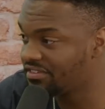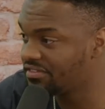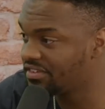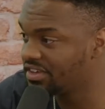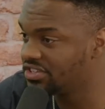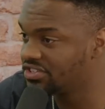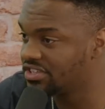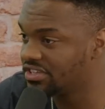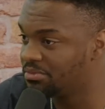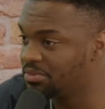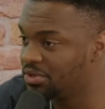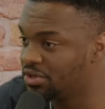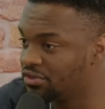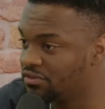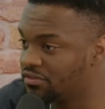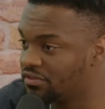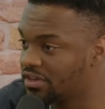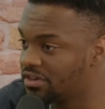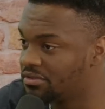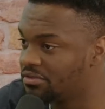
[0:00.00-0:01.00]
I think it's going to be
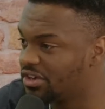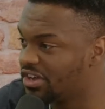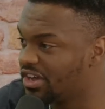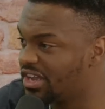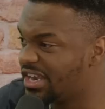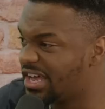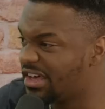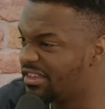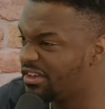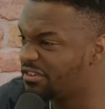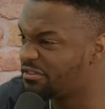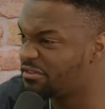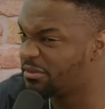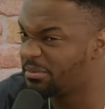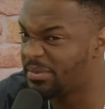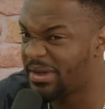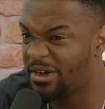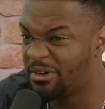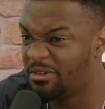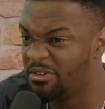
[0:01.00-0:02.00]
good fun. We're going out there for
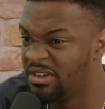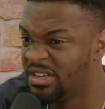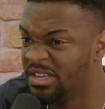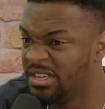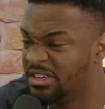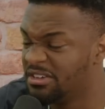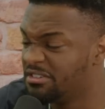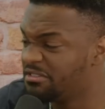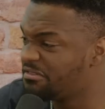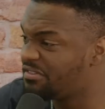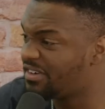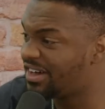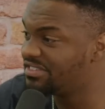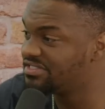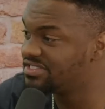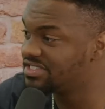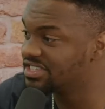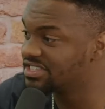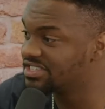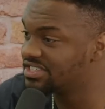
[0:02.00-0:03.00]
about
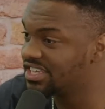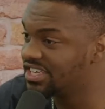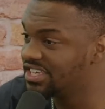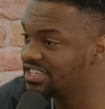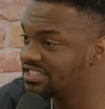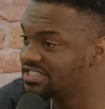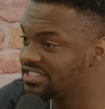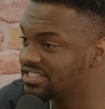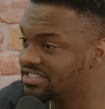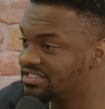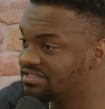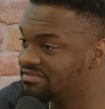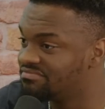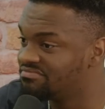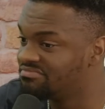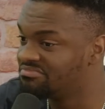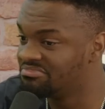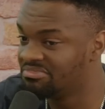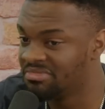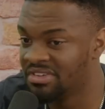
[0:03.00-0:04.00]
5-6 days, and
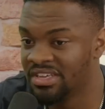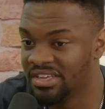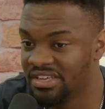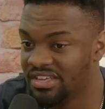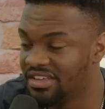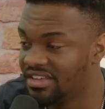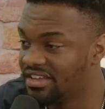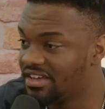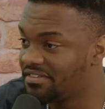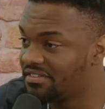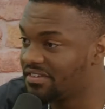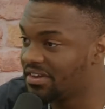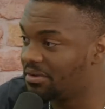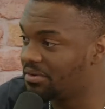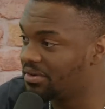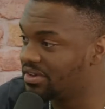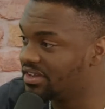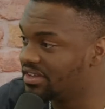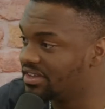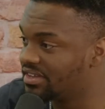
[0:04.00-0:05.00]
I
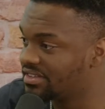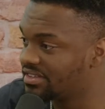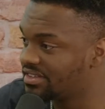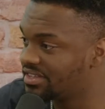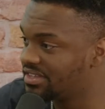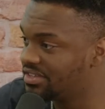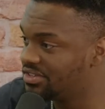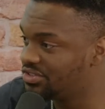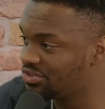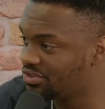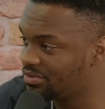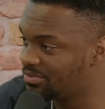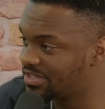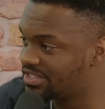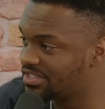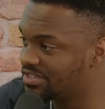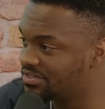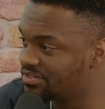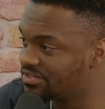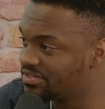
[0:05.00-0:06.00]
think I'm going to enjoy
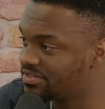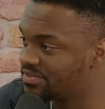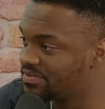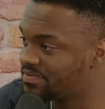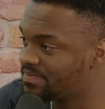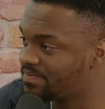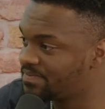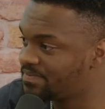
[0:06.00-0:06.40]
myself.